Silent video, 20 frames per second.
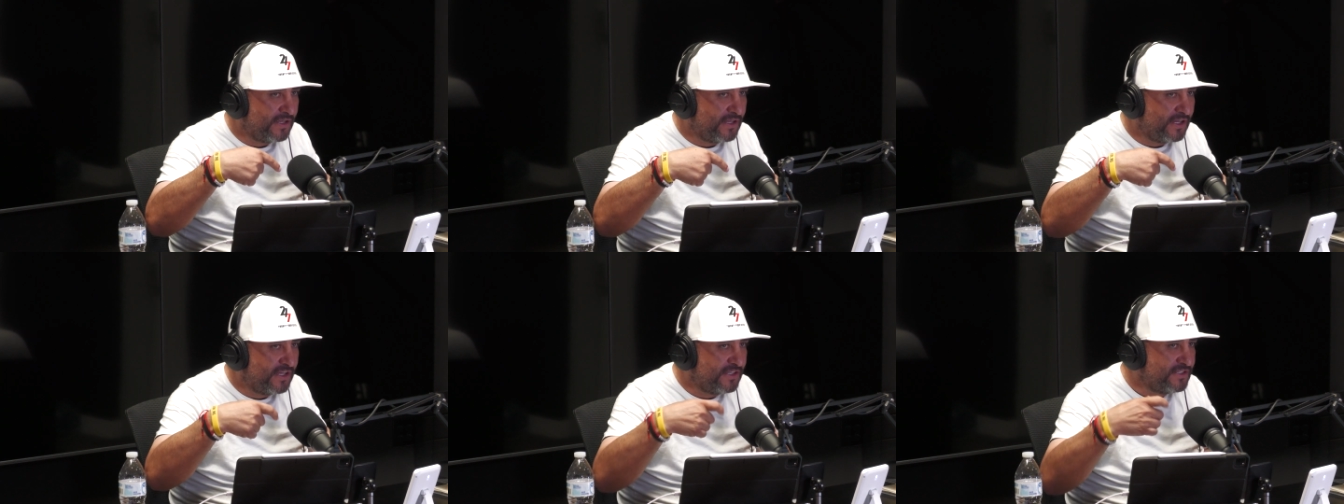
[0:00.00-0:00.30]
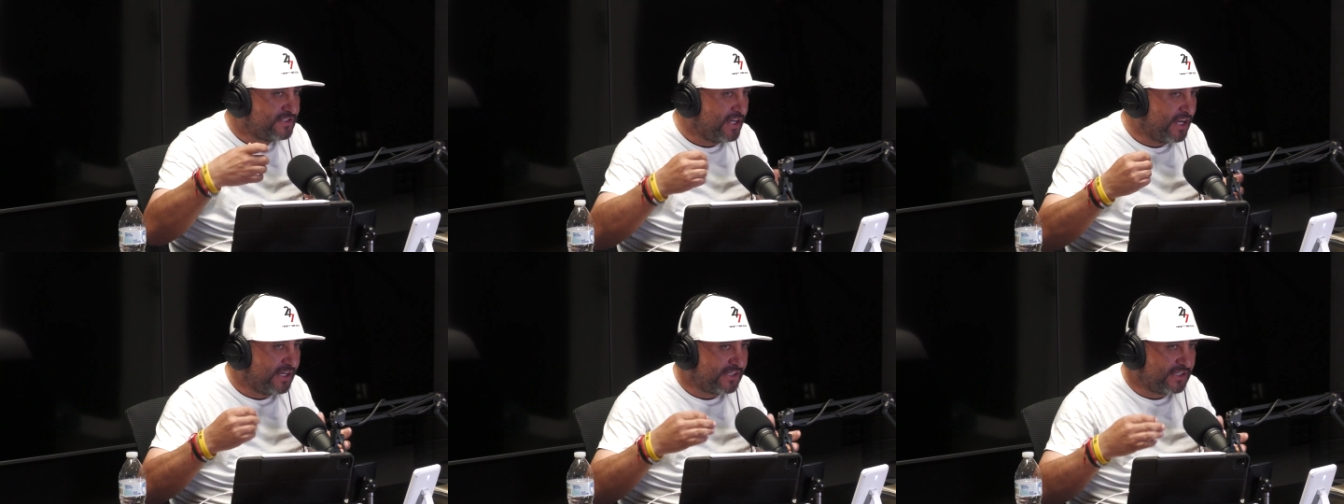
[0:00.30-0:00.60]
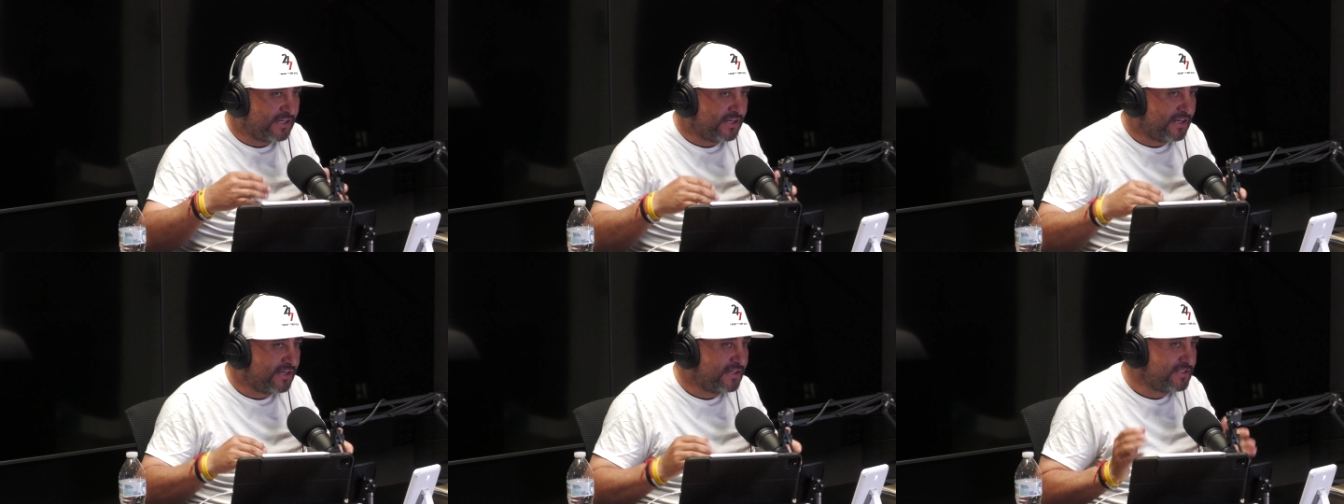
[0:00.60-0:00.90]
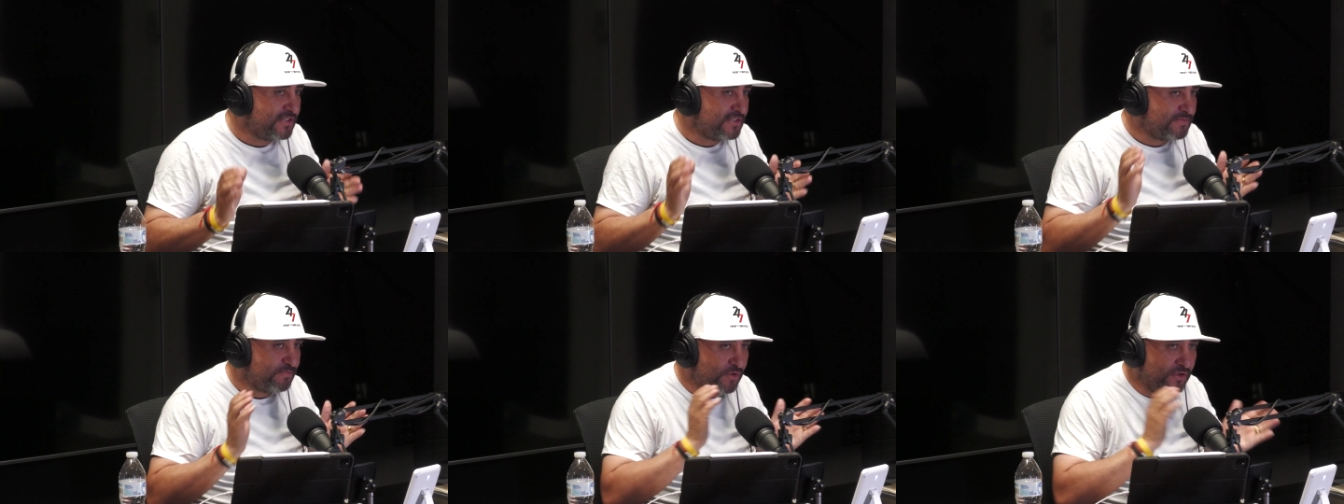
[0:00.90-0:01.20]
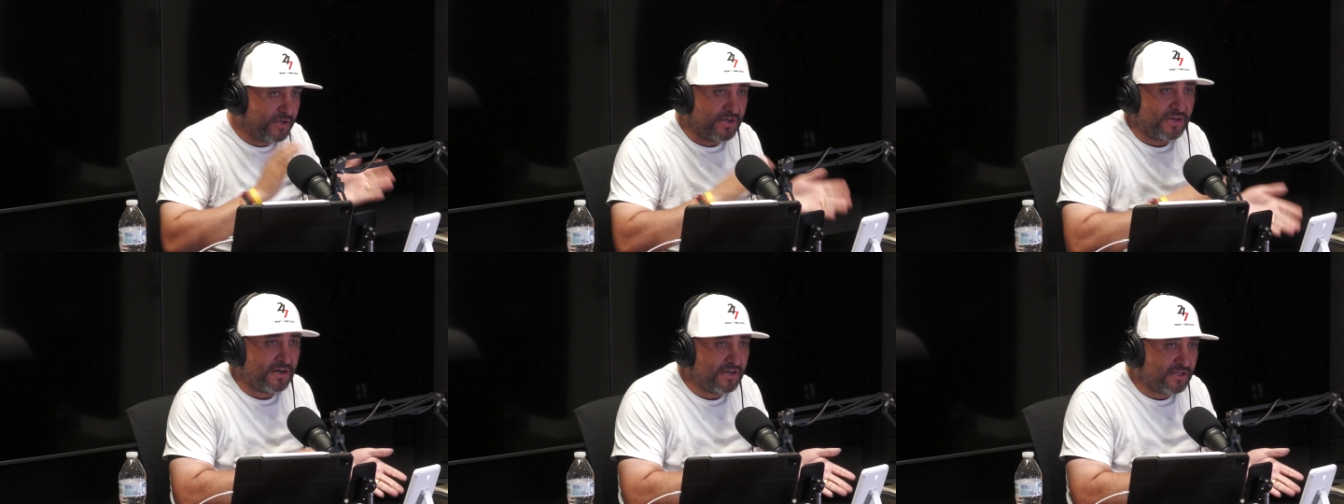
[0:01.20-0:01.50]
injecting her,
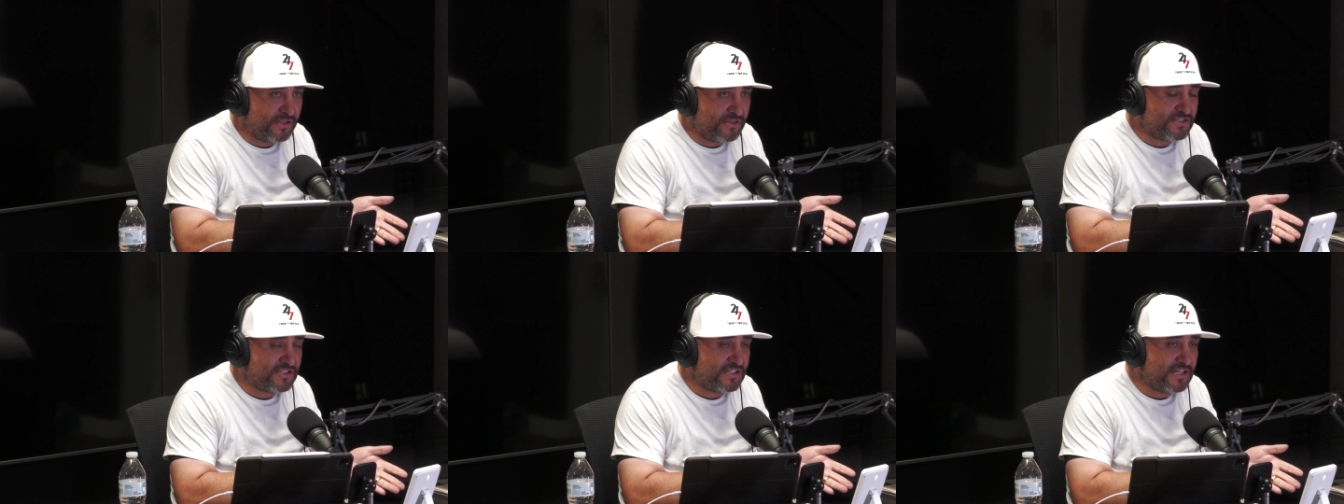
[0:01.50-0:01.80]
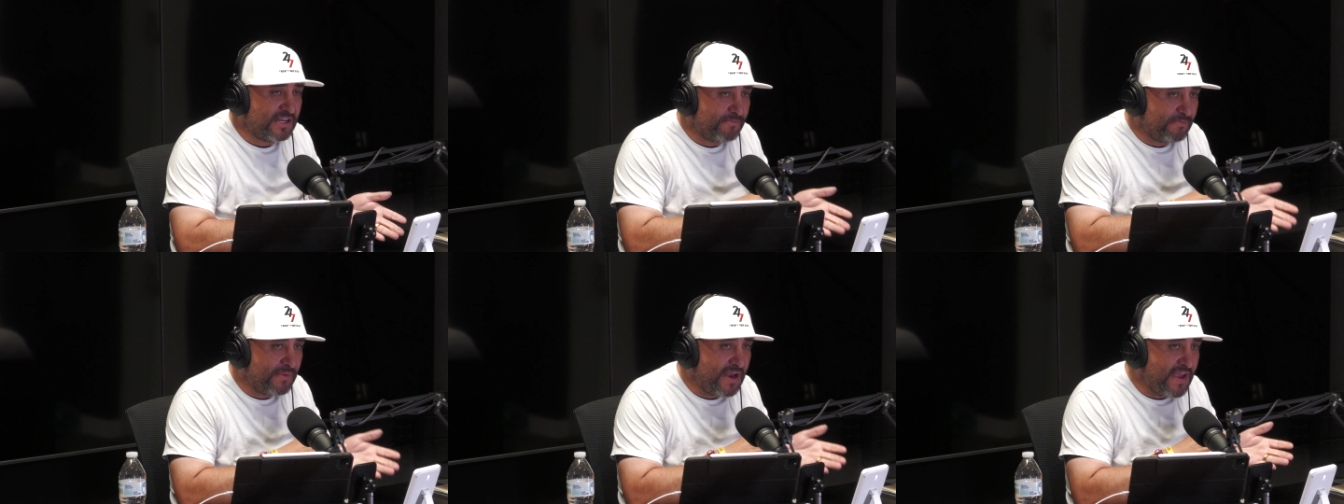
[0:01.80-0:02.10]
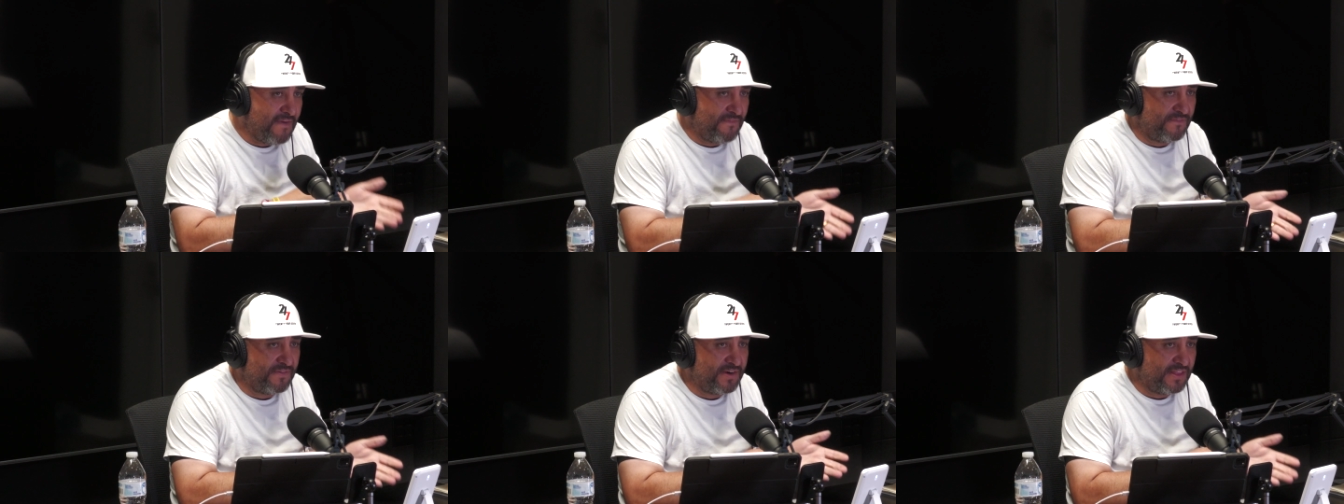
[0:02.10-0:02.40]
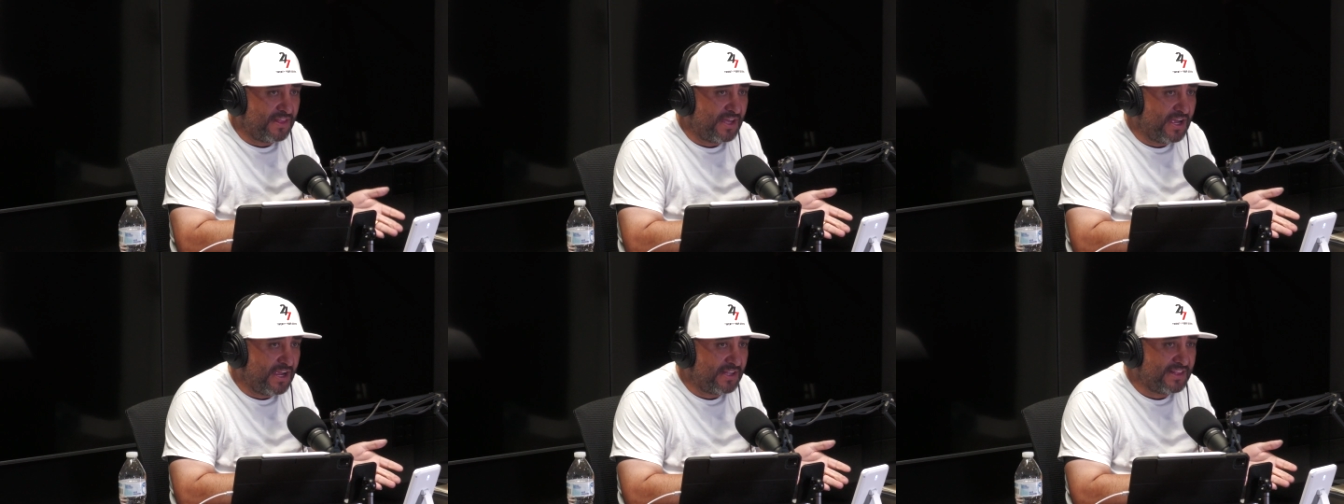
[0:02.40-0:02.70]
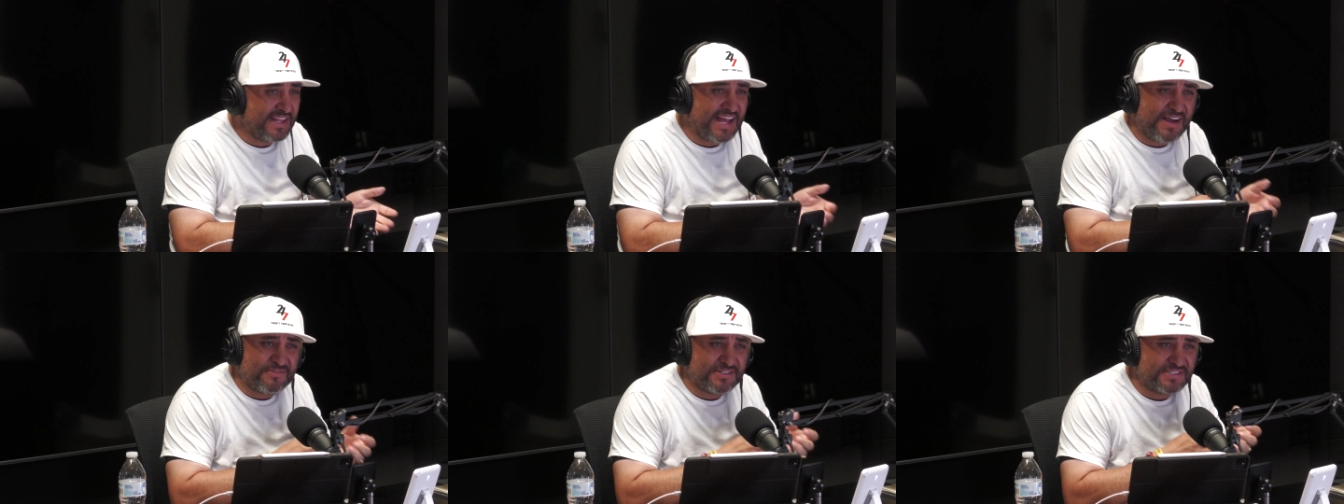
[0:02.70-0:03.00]
putting her to sleep every day,
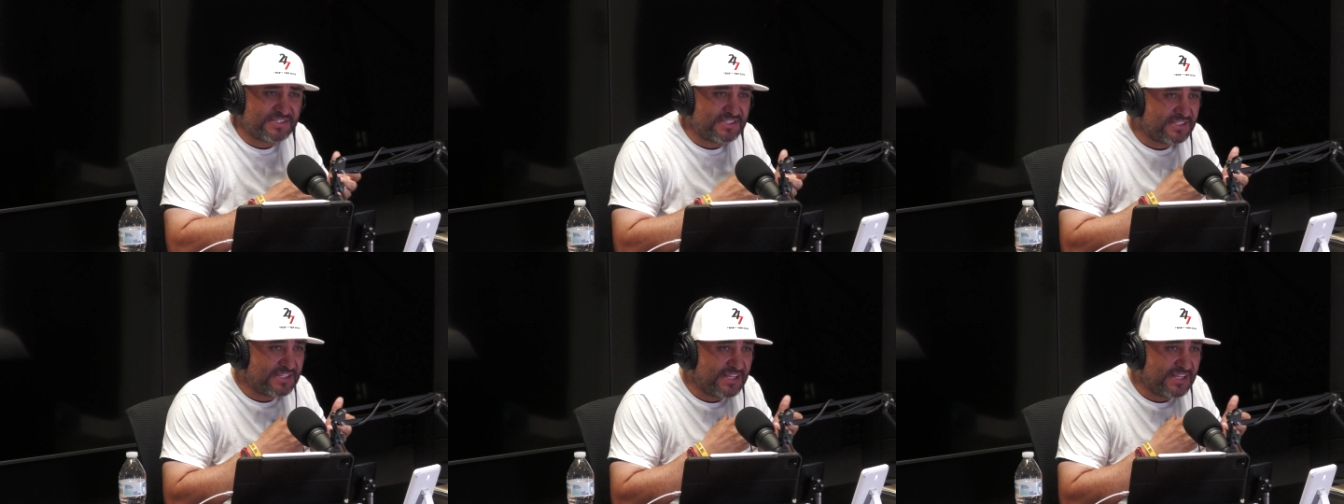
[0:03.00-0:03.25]
that was